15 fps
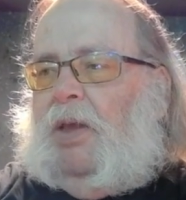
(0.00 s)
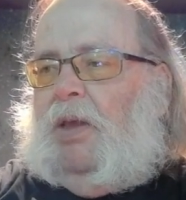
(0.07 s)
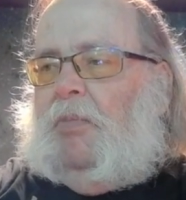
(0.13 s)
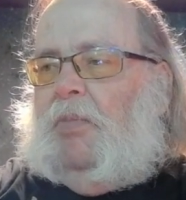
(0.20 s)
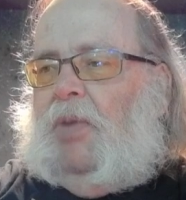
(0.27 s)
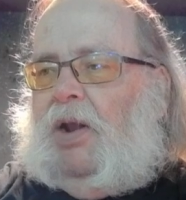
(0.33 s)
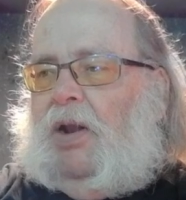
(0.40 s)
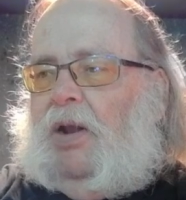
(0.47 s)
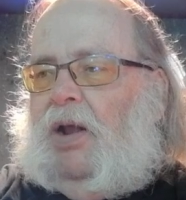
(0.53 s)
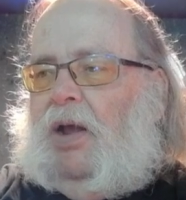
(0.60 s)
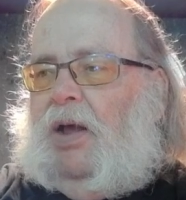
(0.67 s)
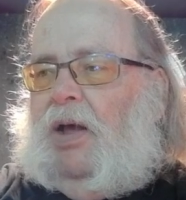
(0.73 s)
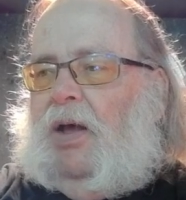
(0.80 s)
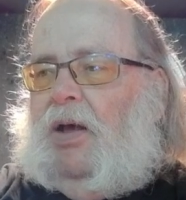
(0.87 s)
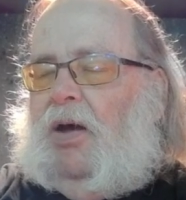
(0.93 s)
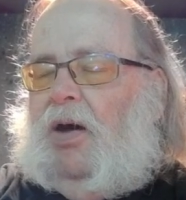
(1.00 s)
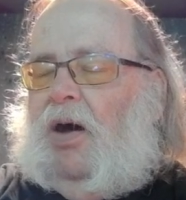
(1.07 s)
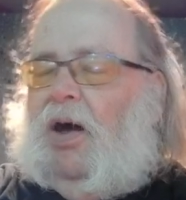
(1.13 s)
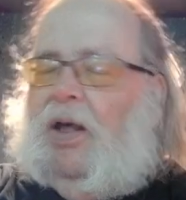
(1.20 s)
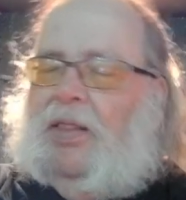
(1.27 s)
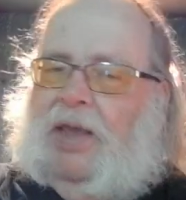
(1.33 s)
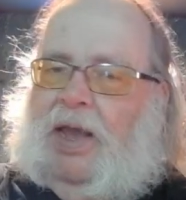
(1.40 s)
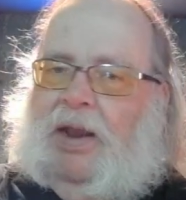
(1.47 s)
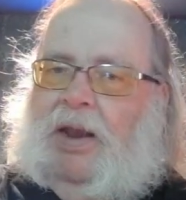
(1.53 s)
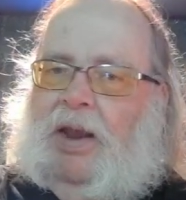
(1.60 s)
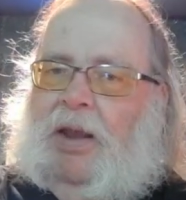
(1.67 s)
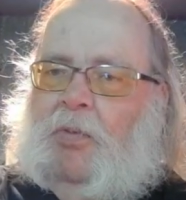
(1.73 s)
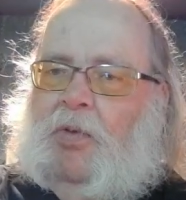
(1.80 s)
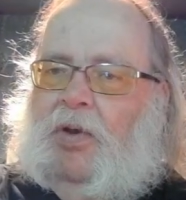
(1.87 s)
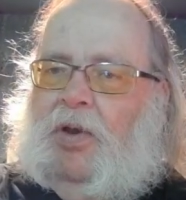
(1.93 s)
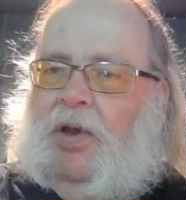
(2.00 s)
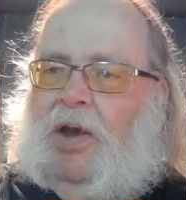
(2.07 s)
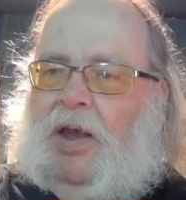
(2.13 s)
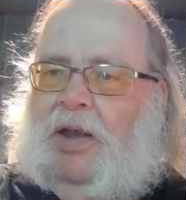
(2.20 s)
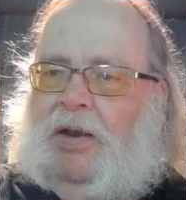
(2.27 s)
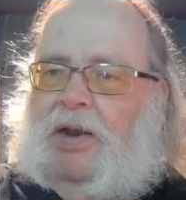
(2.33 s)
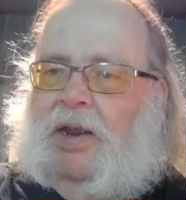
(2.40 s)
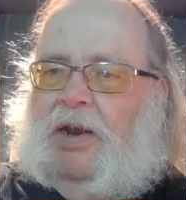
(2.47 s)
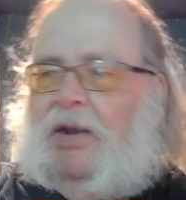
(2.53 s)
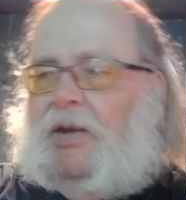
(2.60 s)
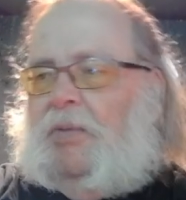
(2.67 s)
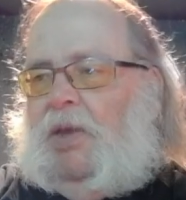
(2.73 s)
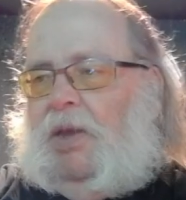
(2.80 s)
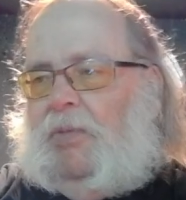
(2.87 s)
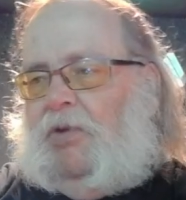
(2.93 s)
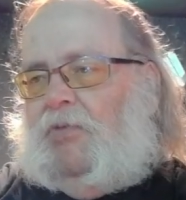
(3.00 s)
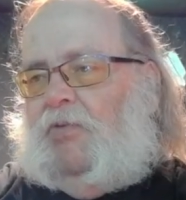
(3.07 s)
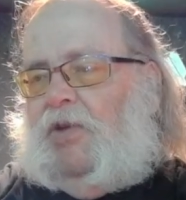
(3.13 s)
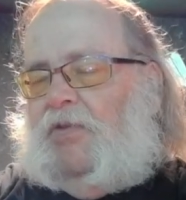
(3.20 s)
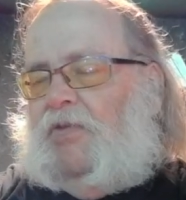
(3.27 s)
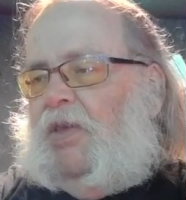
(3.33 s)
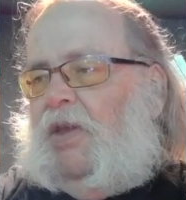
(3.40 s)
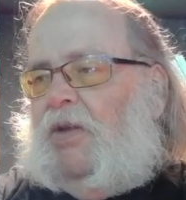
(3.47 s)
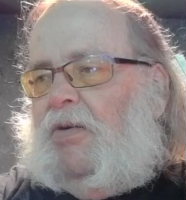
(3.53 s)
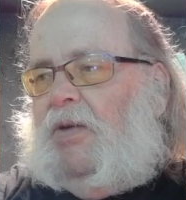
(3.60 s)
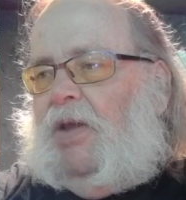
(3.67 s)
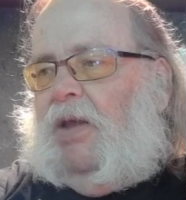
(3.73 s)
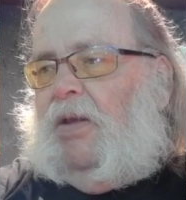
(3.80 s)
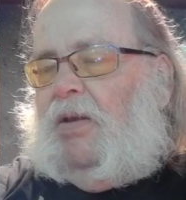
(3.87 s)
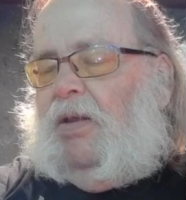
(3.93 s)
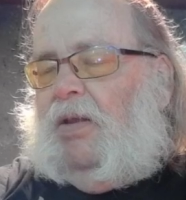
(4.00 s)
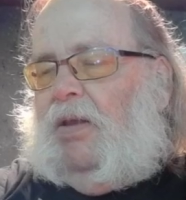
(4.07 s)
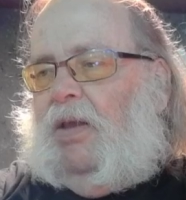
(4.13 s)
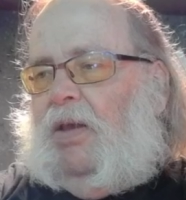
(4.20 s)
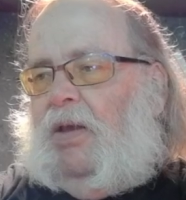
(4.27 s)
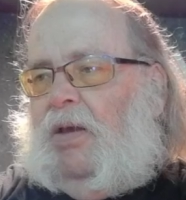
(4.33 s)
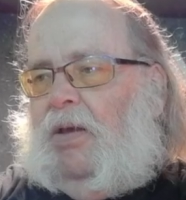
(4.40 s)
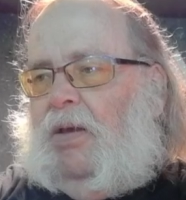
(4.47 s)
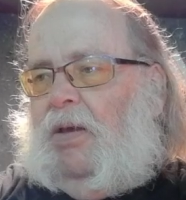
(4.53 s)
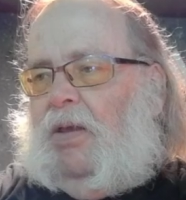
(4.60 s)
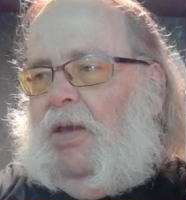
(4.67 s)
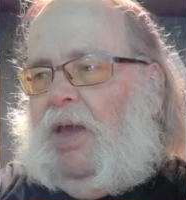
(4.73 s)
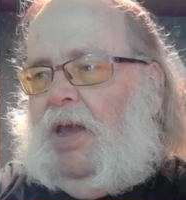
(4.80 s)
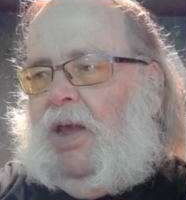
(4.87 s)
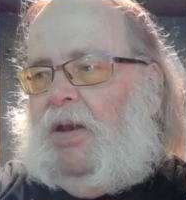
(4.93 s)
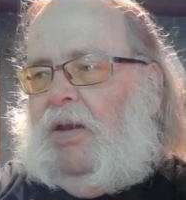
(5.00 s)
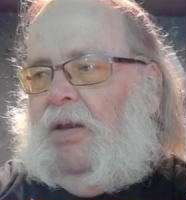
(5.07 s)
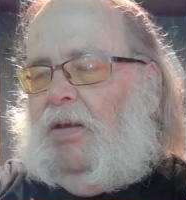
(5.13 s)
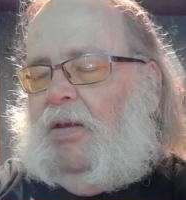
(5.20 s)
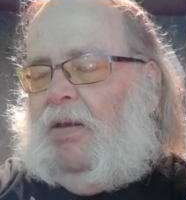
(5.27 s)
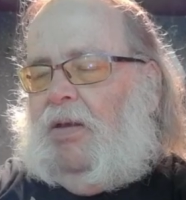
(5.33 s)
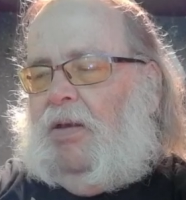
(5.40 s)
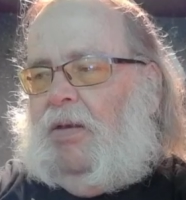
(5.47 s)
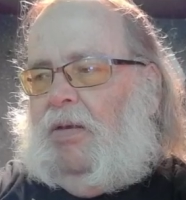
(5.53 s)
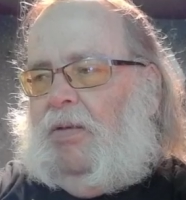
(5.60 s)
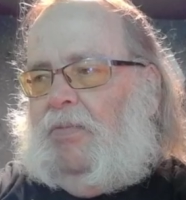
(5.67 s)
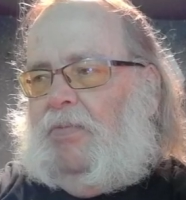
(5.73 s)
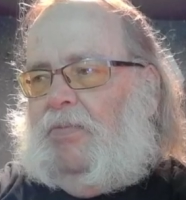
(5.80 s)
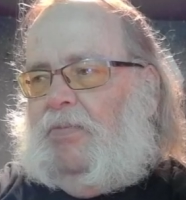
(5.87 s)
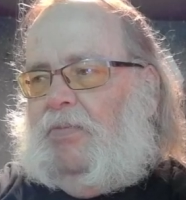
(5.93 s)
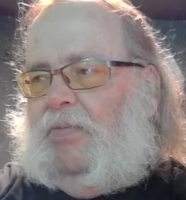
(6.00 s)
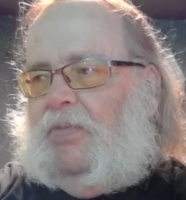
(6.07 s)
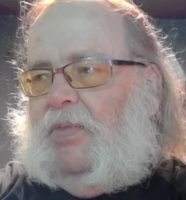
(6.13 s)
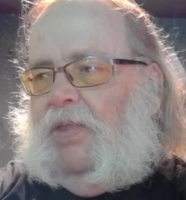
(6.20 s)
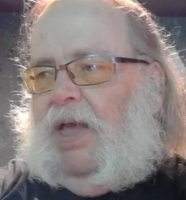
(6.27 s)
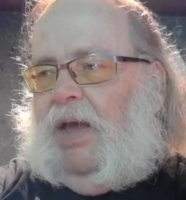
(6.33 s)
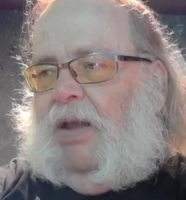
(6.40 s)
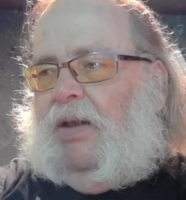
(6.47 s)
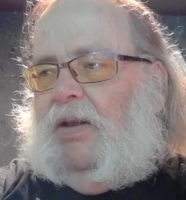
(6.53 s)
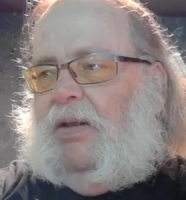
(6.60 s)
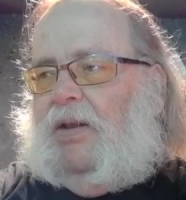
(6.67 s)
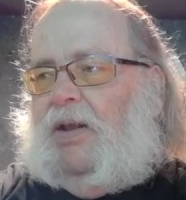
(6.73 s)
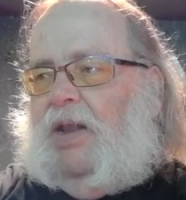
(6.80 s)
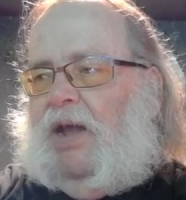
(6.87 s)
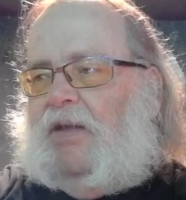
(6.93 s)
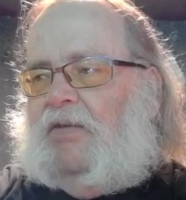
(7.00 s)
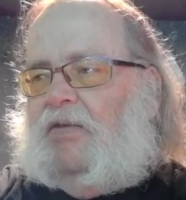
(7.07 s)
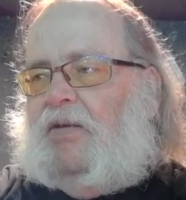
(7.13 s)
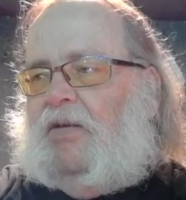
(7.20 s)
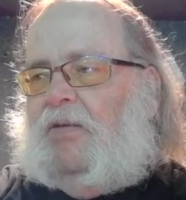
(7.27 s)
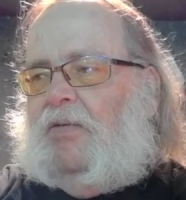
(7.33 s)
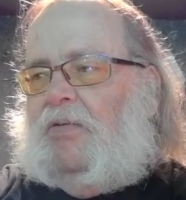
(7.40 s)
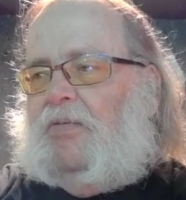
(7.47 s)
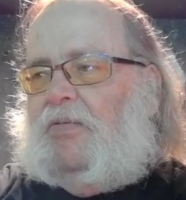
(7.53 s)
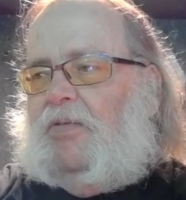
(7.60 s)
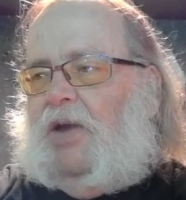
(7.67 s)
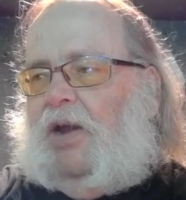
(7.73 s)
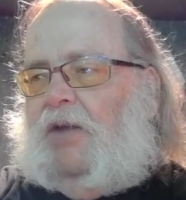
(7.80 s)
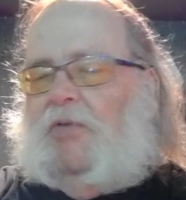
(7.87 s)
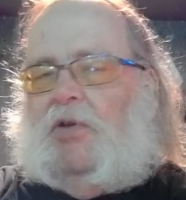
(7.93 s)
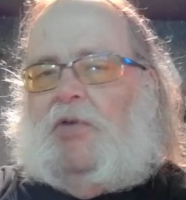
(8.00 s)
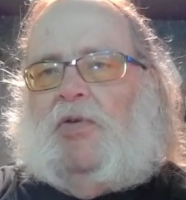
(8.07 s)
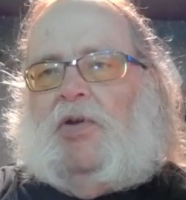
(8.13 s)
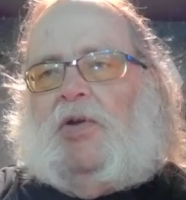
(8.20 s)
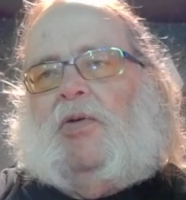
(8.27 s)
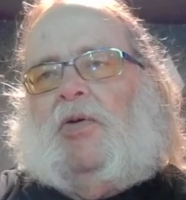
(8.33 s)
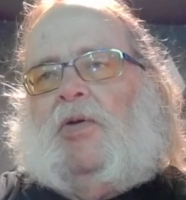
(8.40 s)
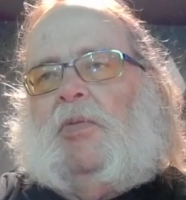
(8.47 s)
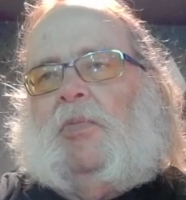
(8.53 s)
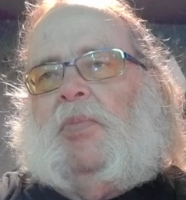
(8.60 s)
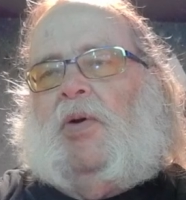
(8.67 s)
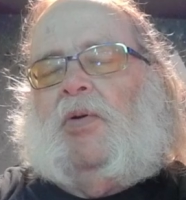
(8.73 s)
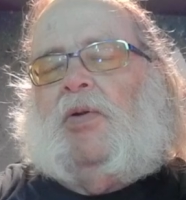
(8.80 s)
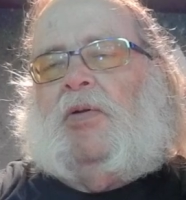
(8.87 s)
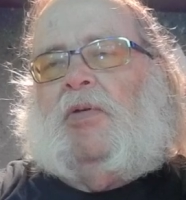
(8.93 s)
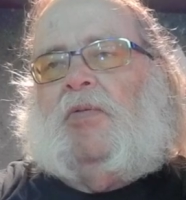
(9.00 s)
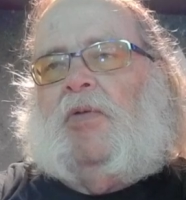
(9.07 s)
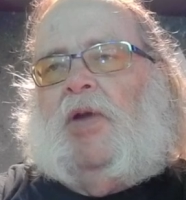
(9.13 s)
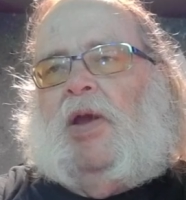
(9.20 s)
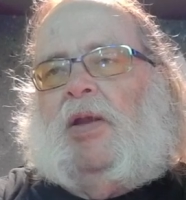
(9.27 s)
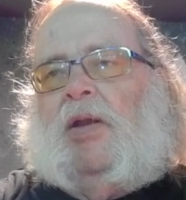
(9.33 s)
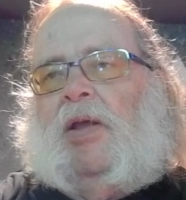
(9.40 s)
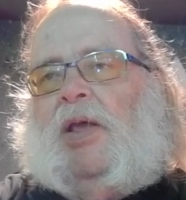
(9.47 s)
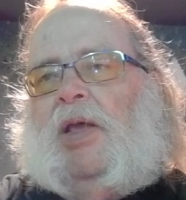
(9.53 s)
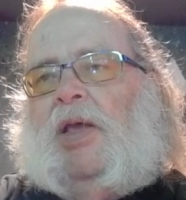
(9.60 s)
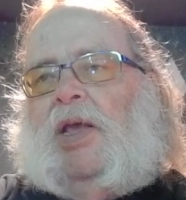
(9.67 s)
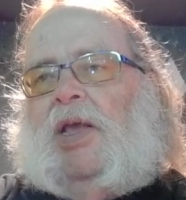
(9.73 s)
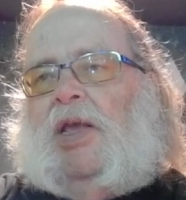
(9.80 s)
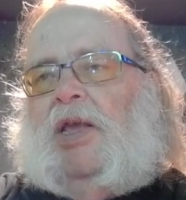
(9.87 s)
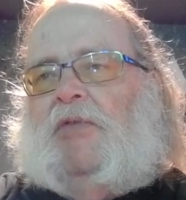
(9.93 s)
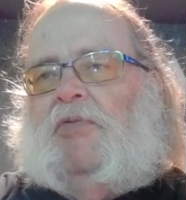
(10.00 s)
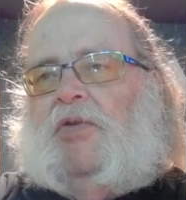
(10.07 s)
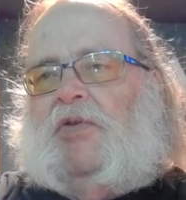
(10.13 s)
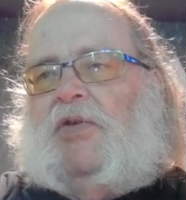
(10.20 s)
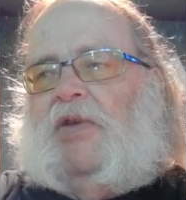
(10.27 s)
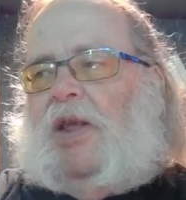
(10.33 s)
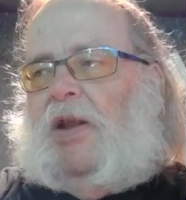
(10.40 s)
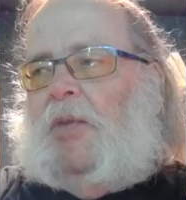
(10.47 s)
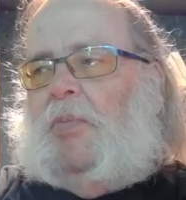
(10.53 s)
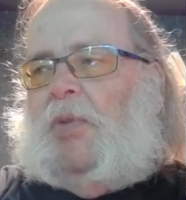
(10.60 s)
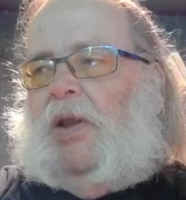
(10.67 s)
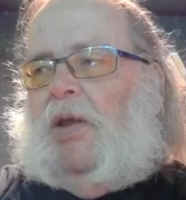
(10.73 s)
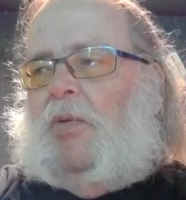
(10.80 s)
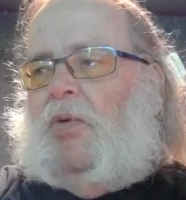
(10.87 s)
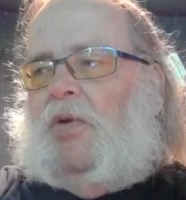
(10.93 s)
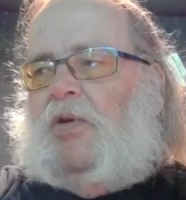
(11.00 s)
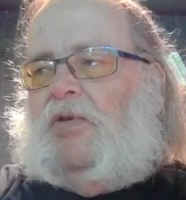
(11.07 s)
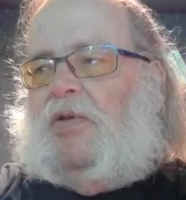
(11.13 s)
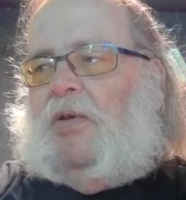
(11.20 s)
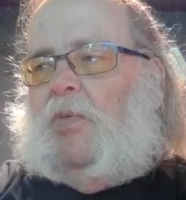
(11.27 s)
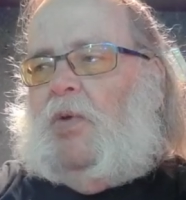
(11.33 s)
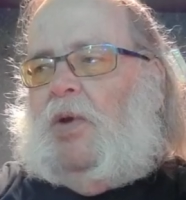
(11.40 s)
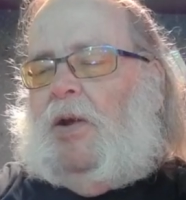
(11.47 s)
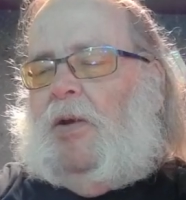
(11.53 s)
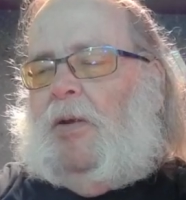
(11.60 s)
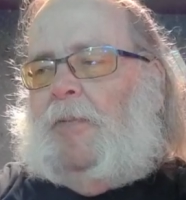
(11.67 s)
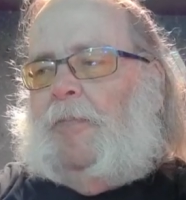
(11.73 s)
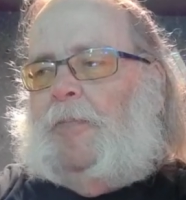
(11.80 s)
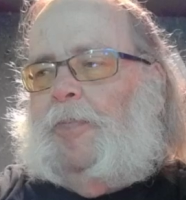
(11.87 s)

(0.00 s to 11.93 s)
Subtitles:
But on that network, I needed to be able to reach the internet, and that that's a kind of a critical component, right? If you stand up a network somewhere,